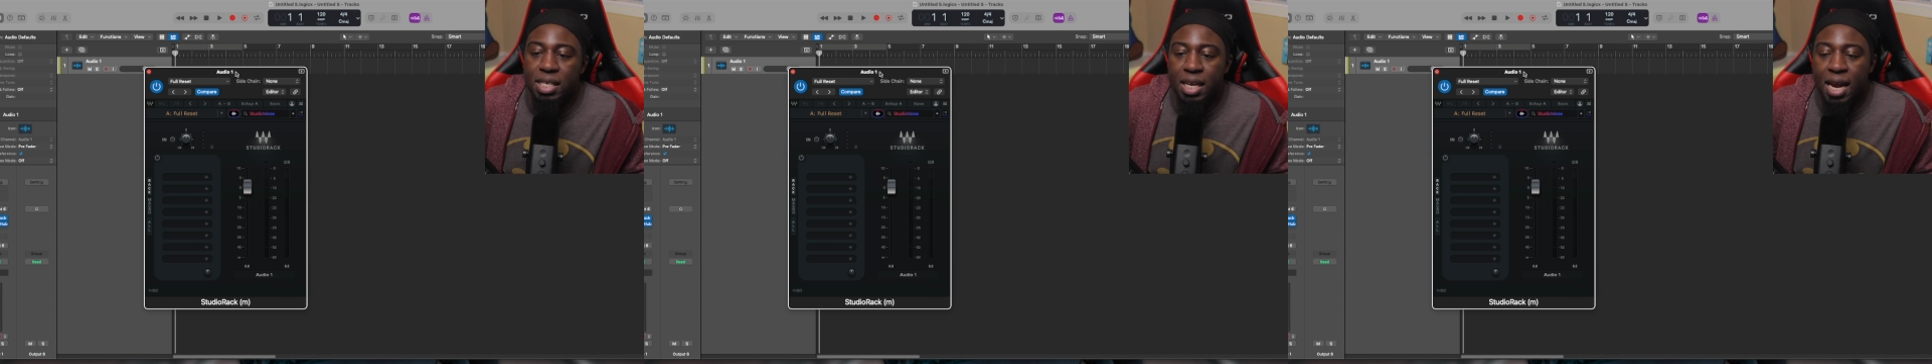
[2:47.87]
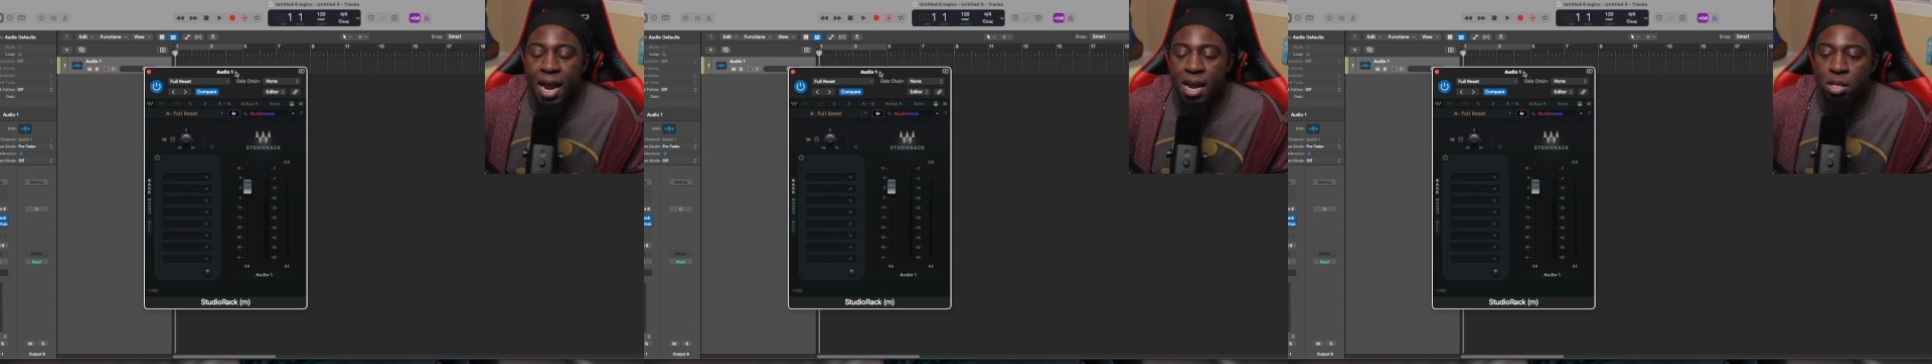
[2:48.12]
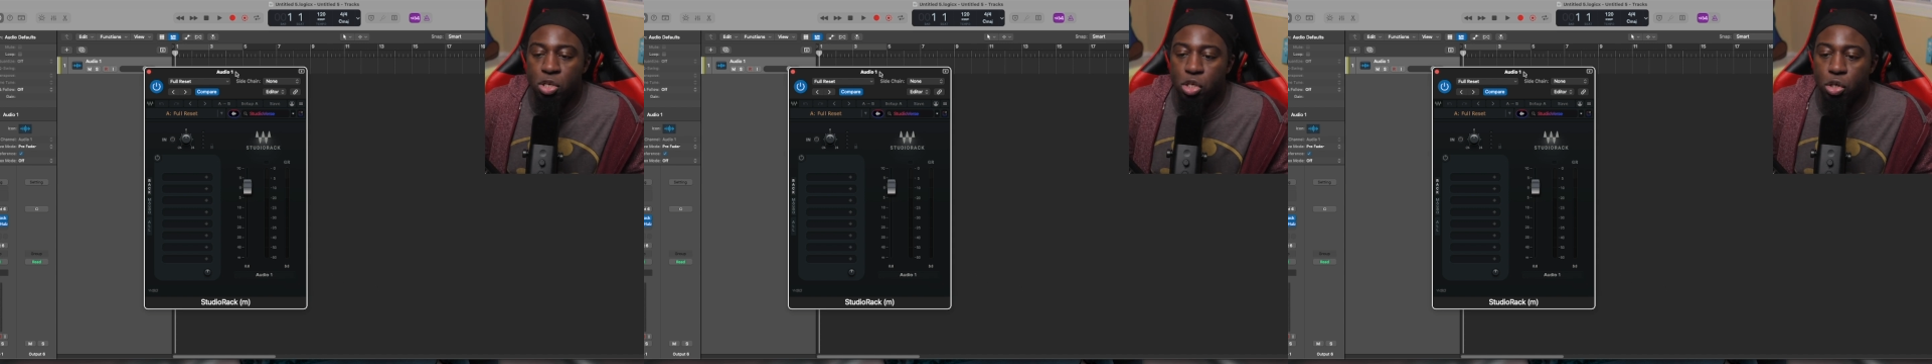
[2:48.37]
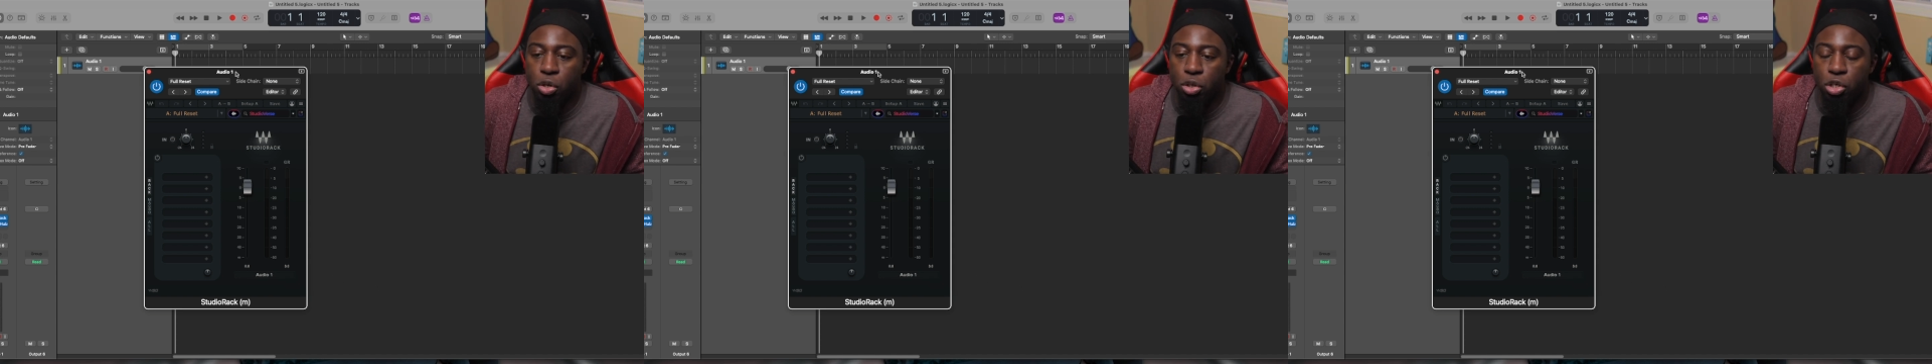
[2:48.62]
the
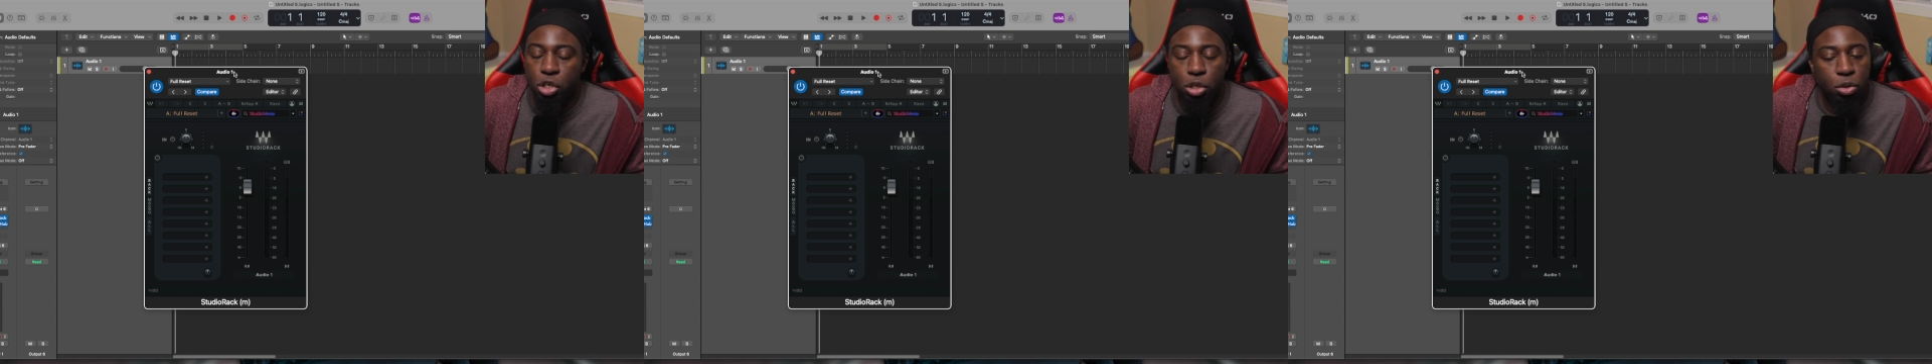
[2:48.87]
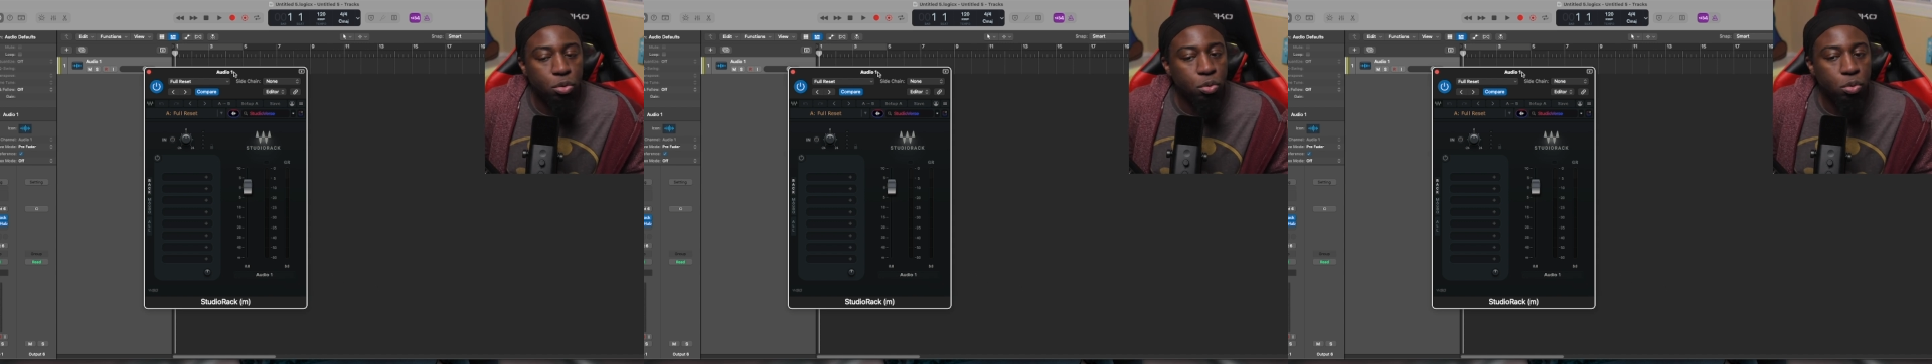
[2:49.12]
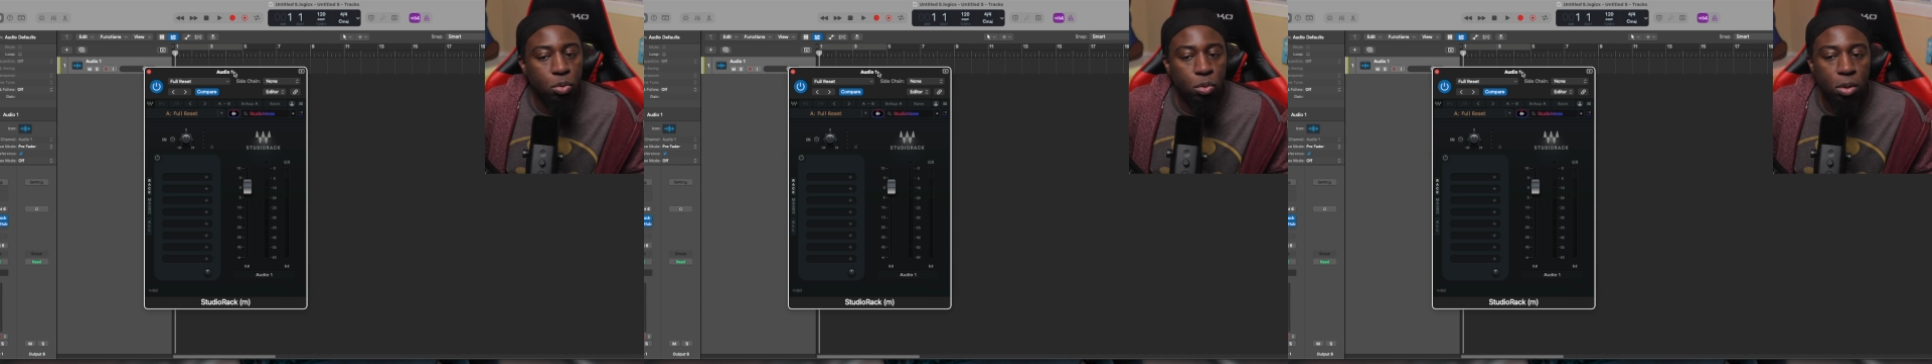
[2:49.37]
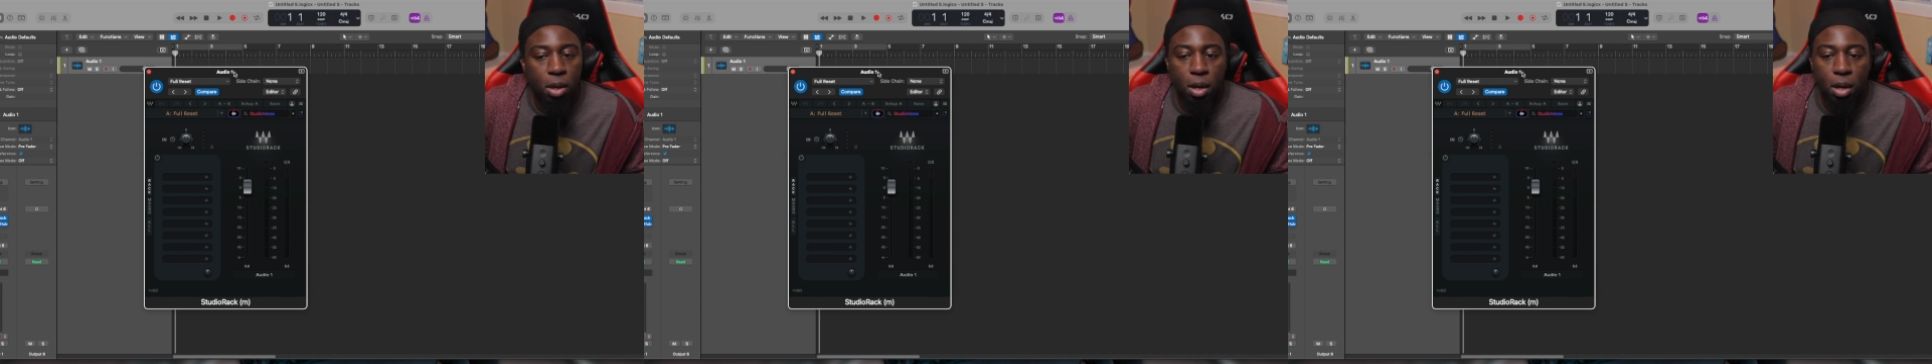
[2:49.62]
answer to